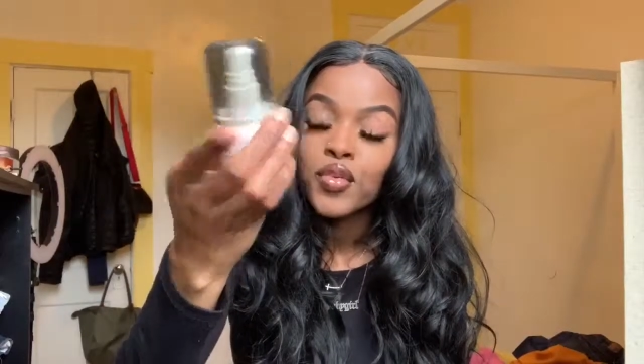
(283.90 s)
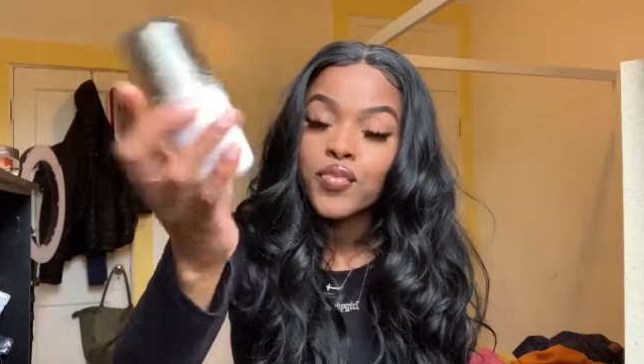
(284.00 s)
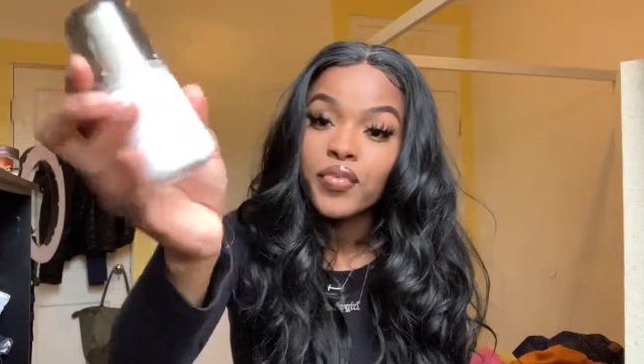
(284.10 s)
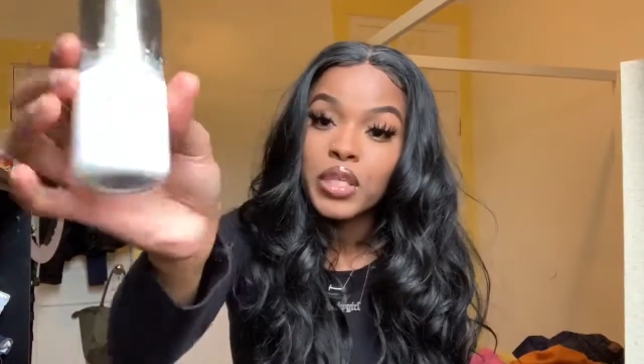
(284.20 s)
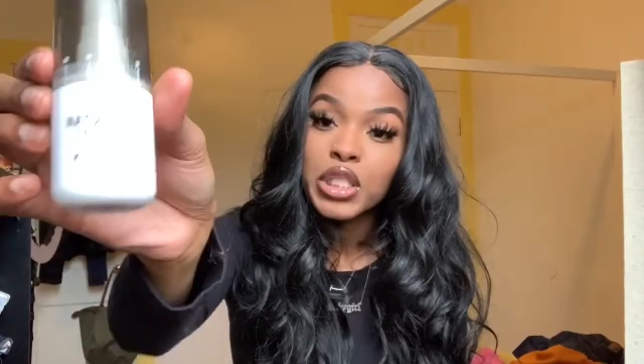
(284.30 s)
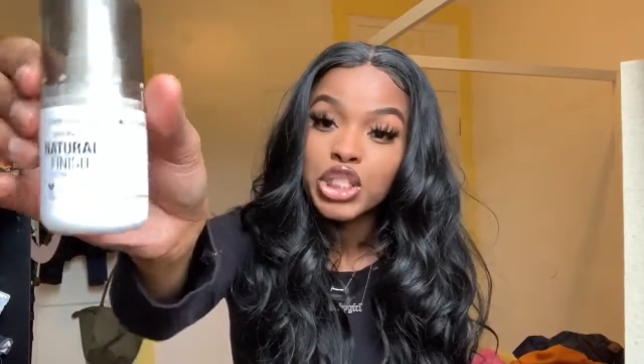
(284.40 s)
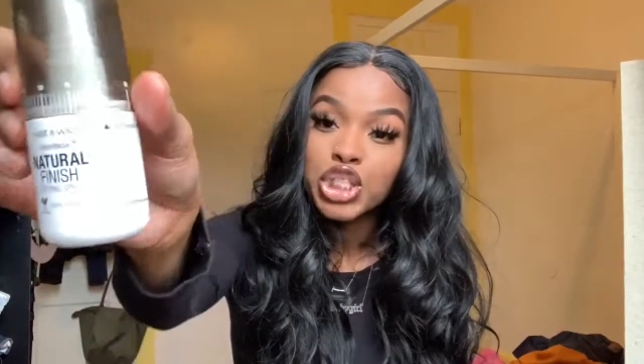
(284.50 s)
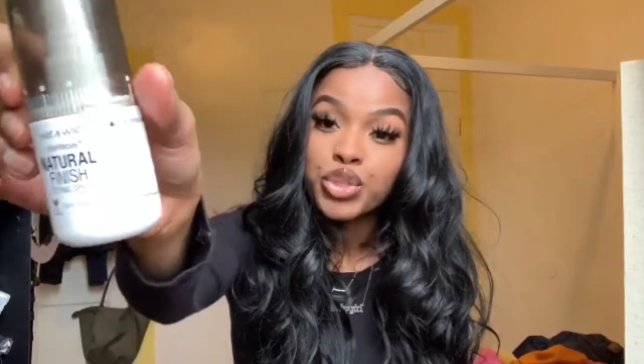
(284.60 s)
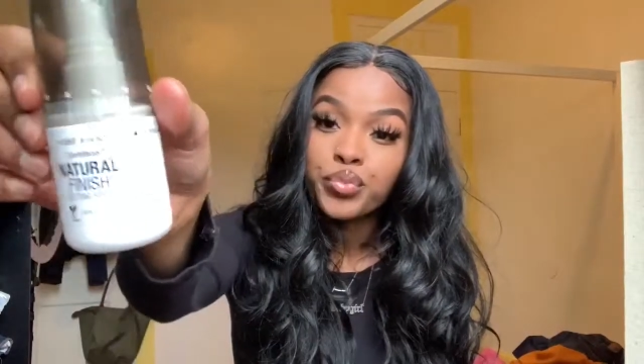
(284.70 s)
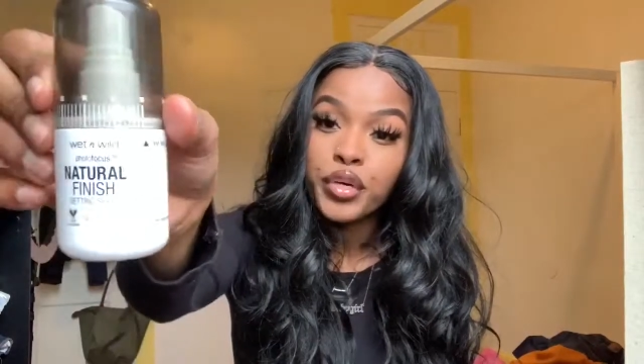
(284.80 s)
finish
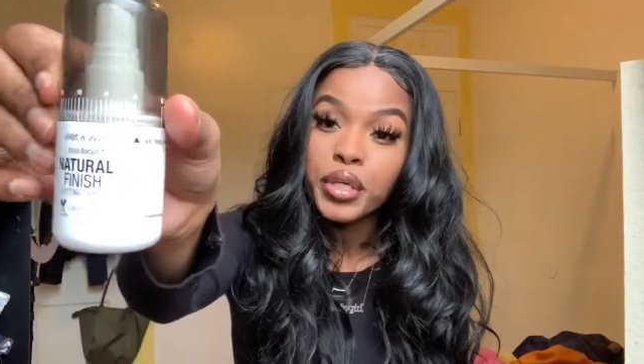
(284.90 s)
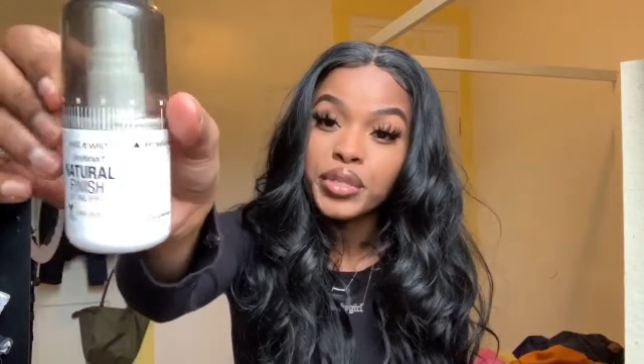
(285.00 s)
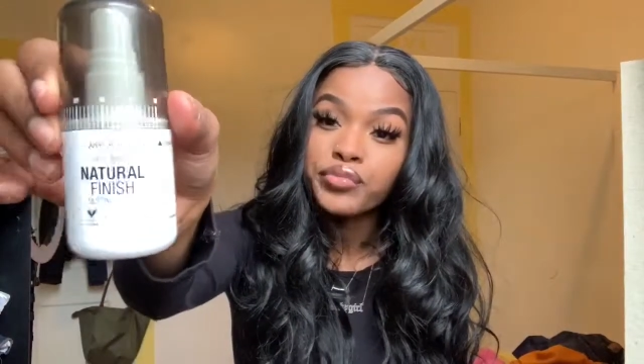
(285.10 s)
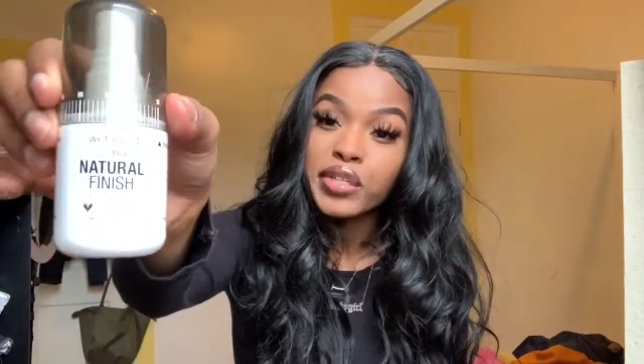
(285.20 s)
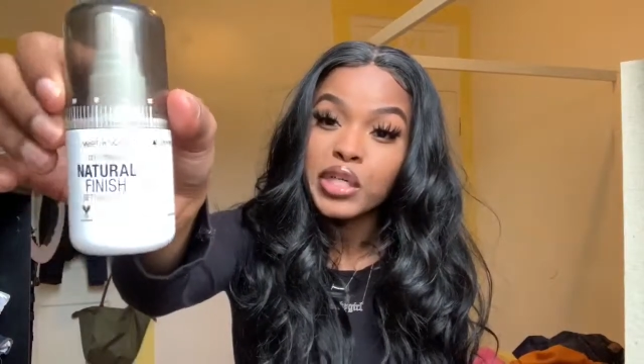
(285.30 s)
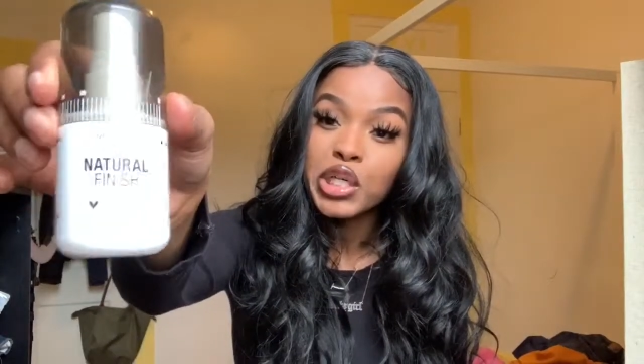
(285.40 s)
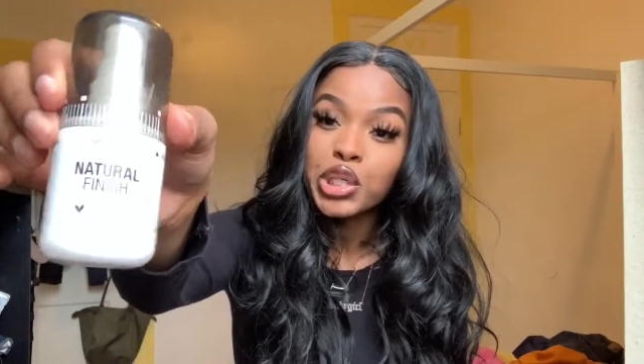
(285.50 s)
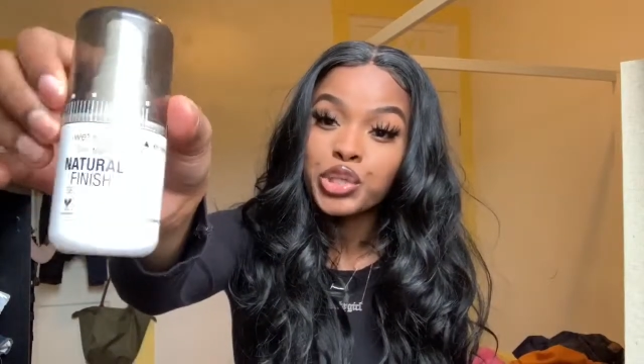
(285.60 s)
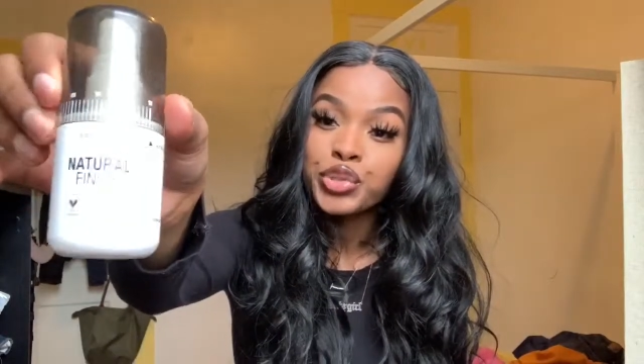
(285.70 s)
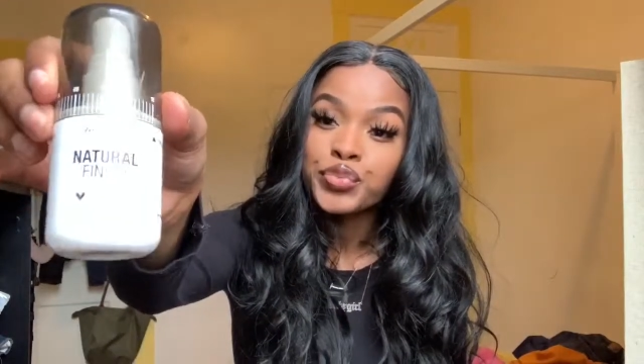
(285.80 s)
spray right
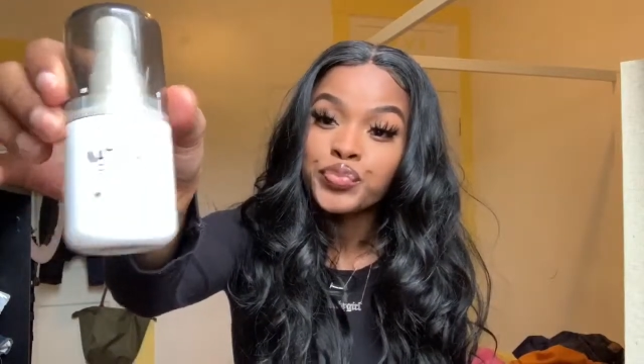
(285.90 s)
here.